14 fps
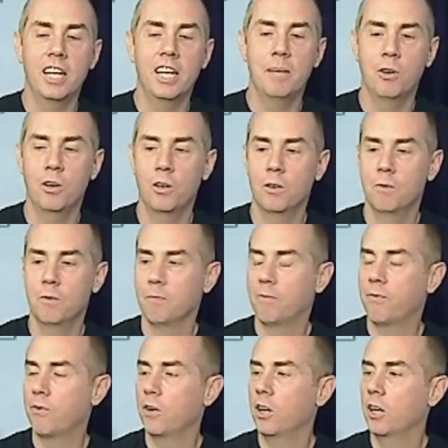home
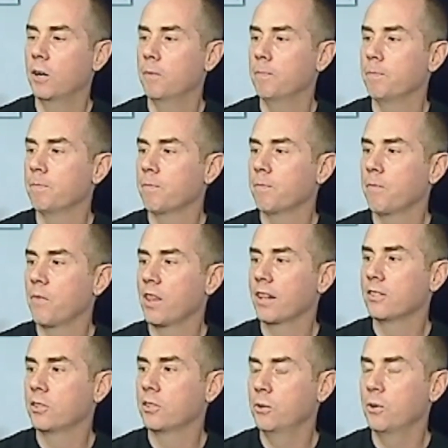from
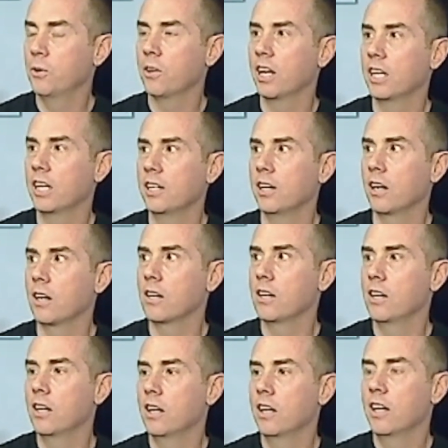tour that year,
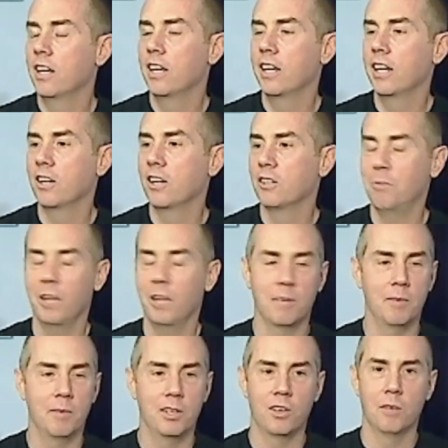and I was playing my
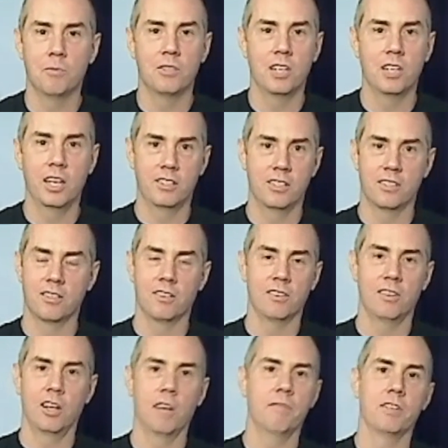drum set, just
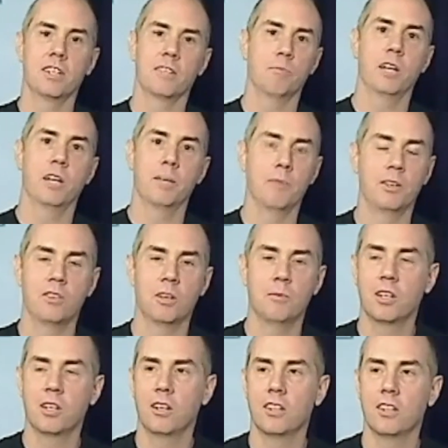loving playing my drum set
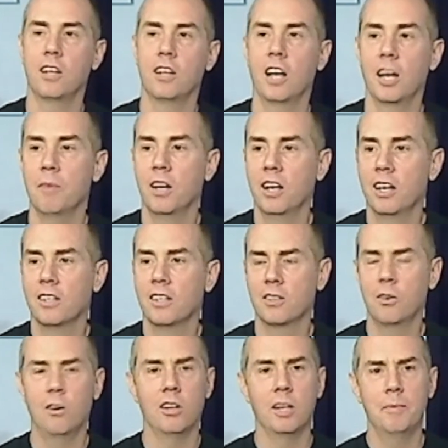all the time. It's like, oh,
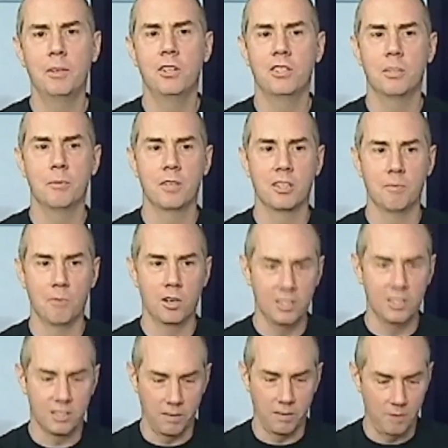let me do some of this marching
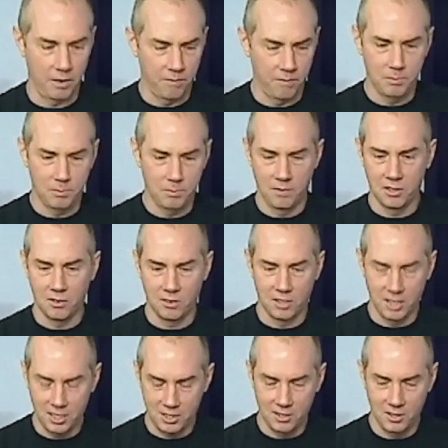stuff. And I flipped over to
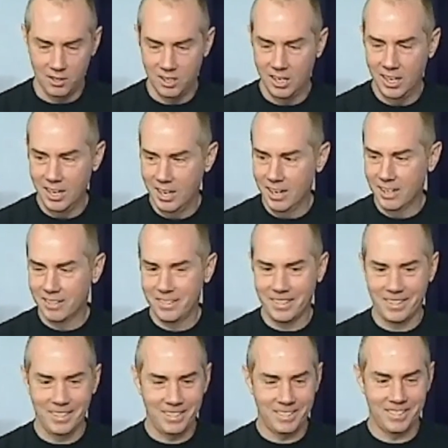traditional. It's like,
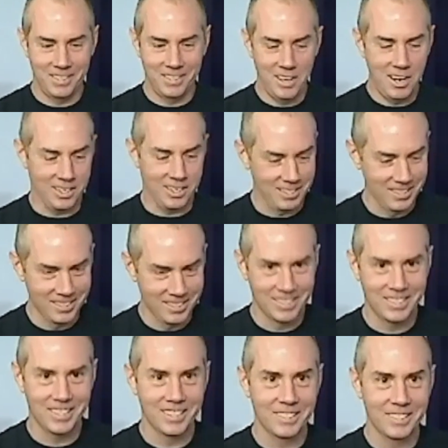this sucks.
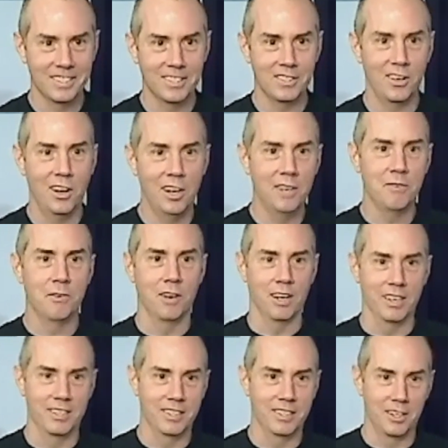It's awkward.
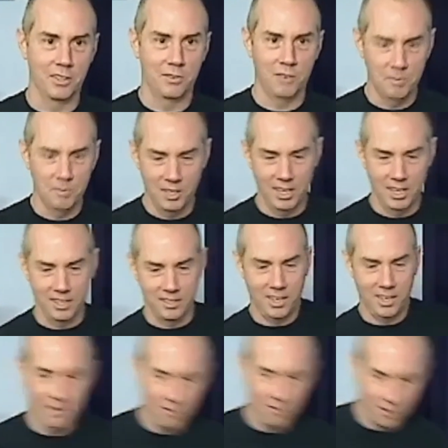The drum's not, I
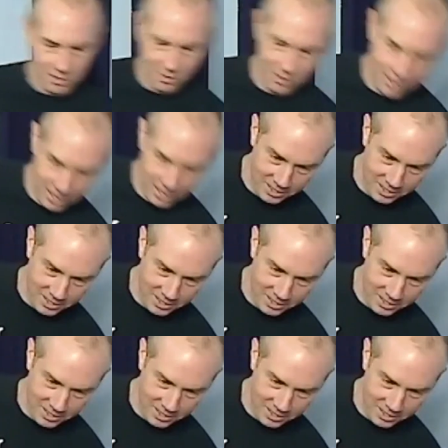have to do this,